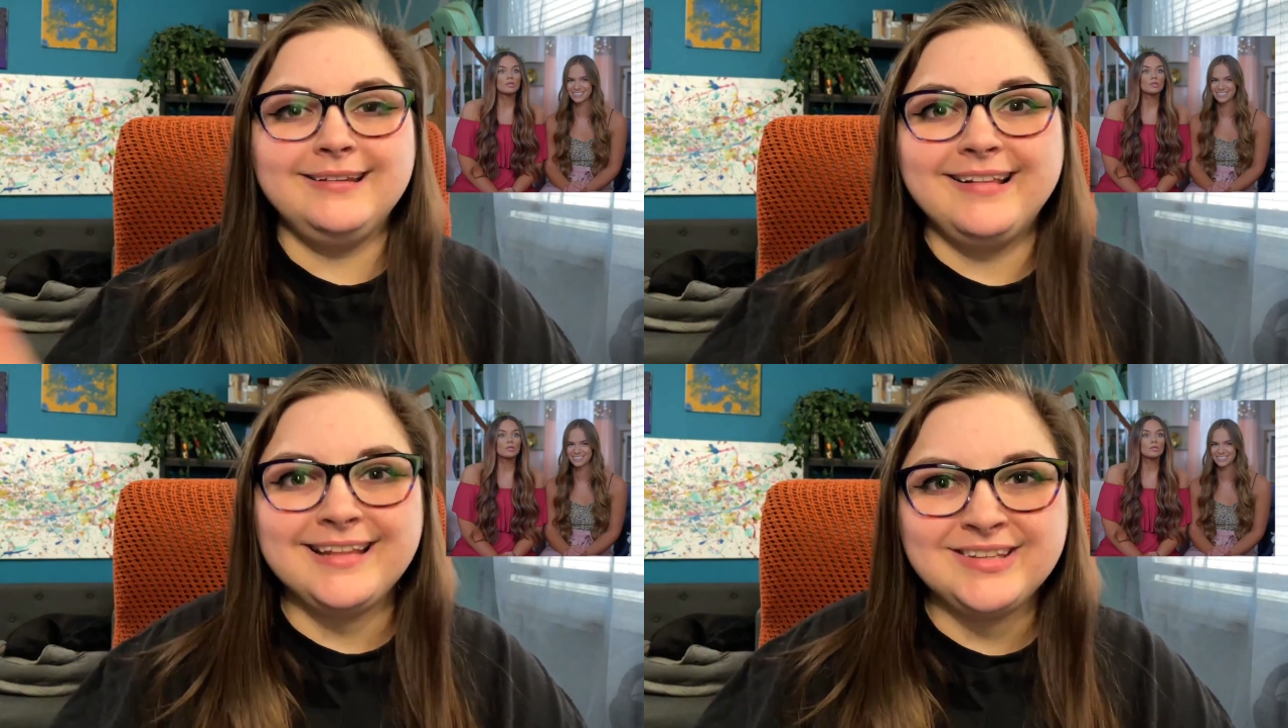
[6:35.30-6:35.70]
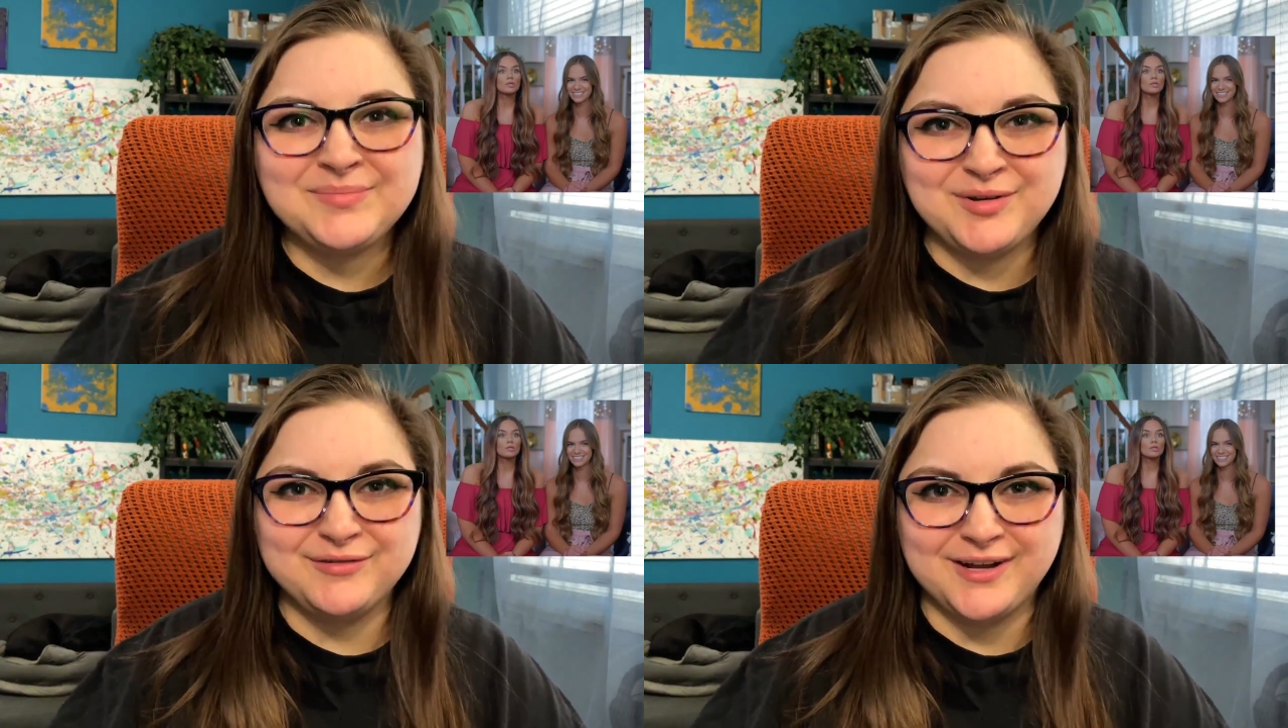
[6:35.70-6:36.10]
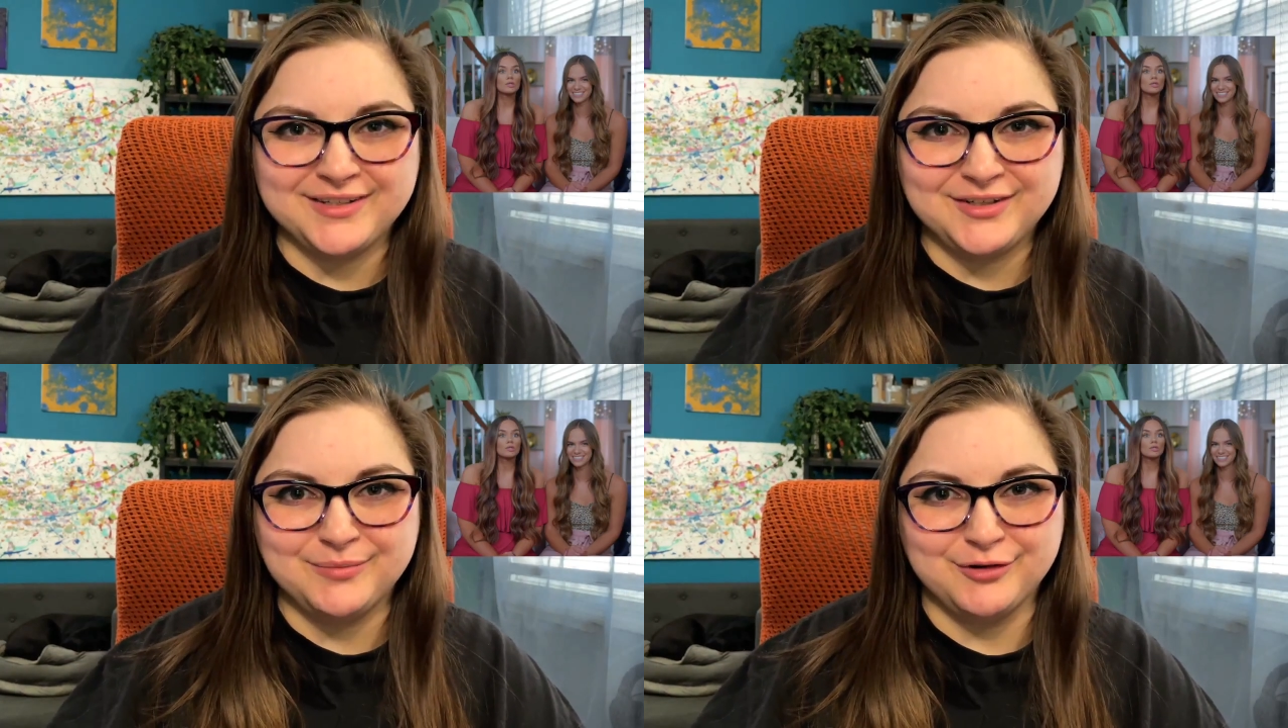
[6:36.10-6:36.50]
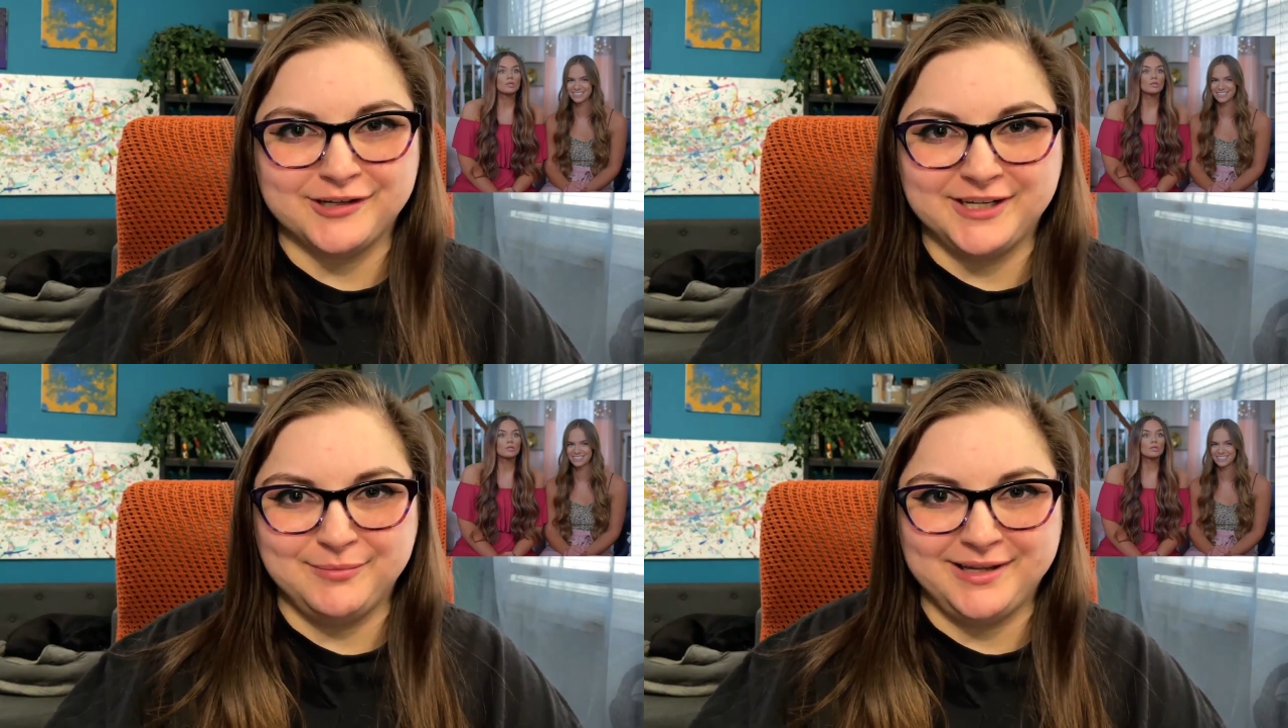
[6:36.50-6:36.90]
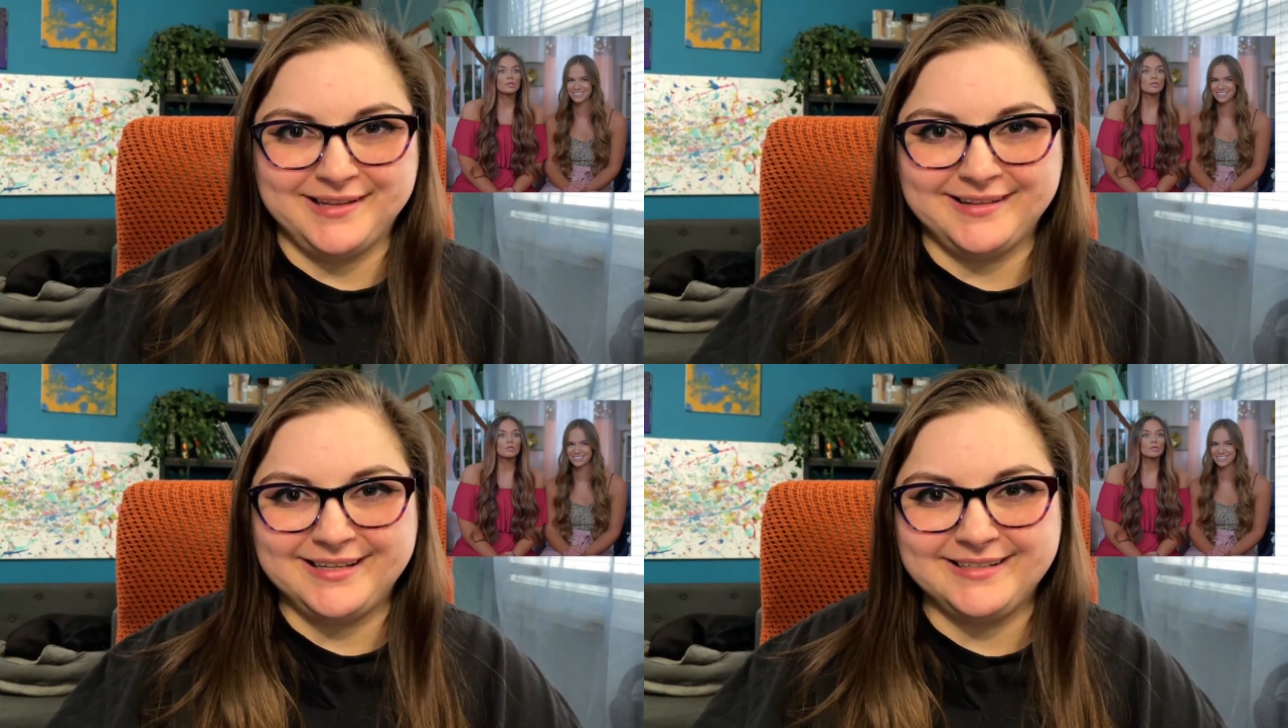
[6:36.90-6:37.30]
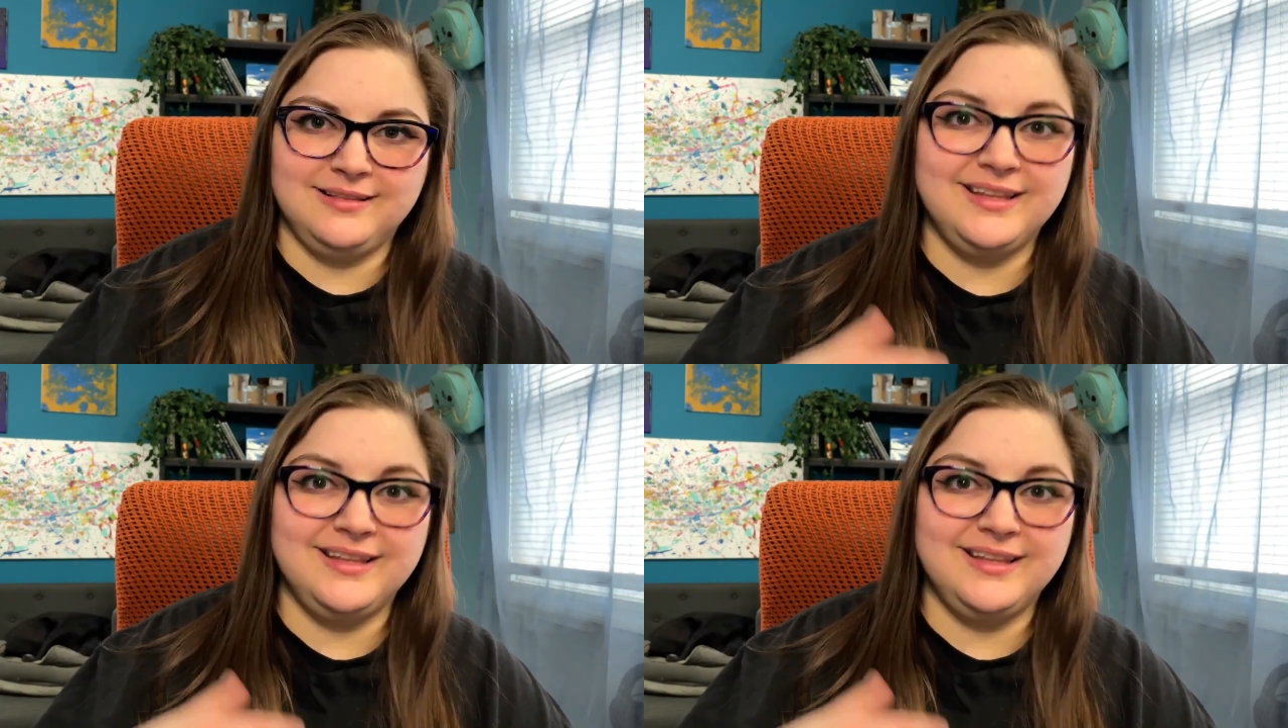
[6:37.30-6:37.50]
Now let's move on to Brooke and Baylee.